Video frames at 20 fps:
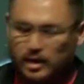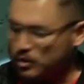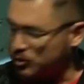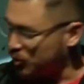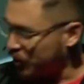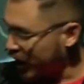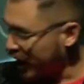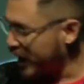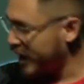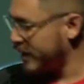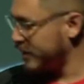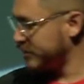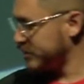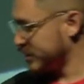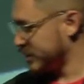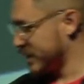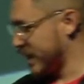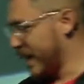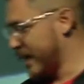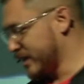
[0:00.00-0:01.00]
And
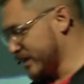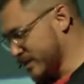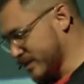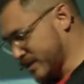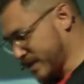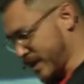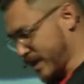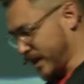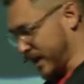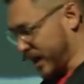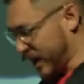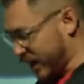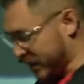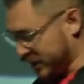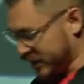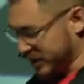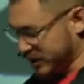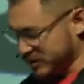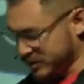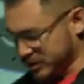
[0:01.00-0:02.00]
wives, I didn't say it,
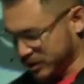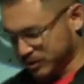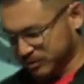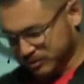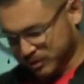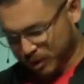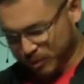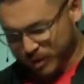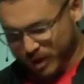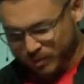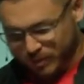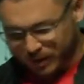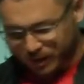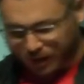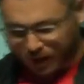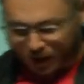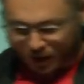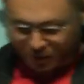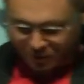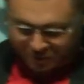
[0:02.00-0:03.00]
God did, so don't make me a
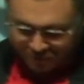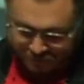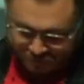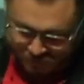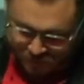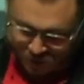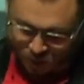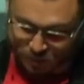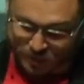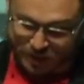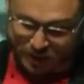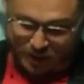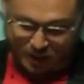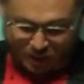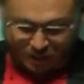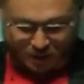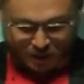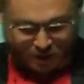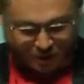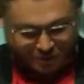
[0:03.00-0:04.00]
liar. Don't make
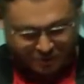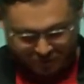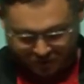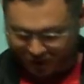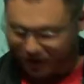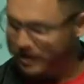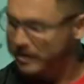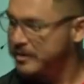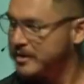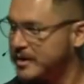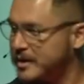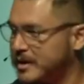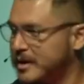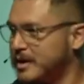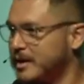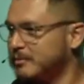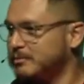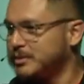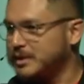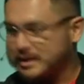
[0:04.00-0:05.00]
God a liar, okay?
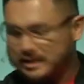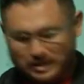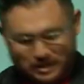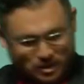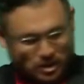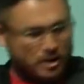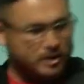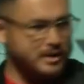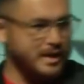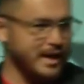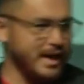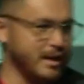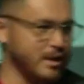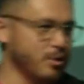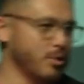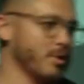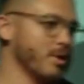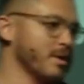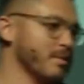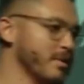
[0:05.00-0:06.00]
Just throwing that
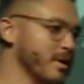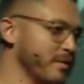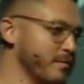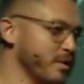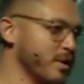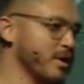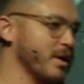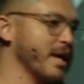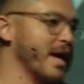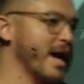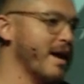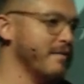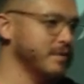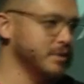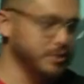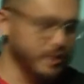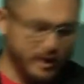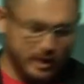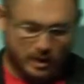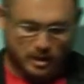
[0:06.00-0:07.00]
out. Or if you already have a
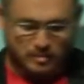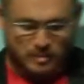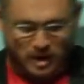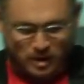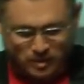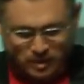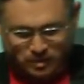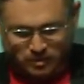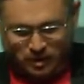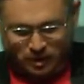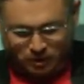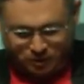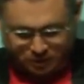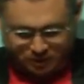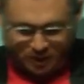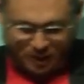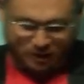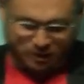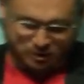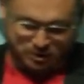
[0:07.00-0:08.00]
Traeger, maybe a
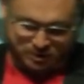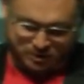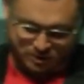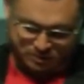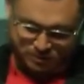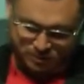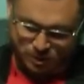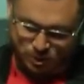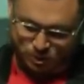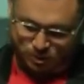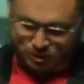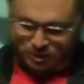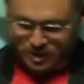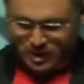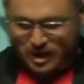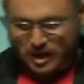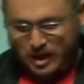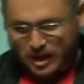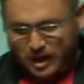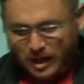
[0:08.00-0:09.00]
motorcycle or something cool.
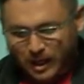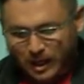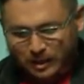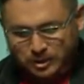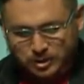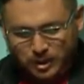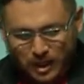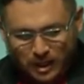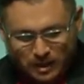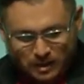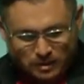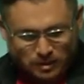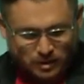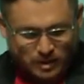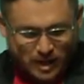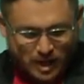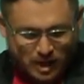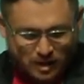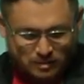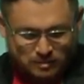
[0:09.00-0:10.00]
I tried to do
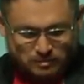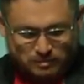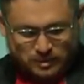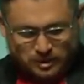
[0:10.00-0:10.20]
that.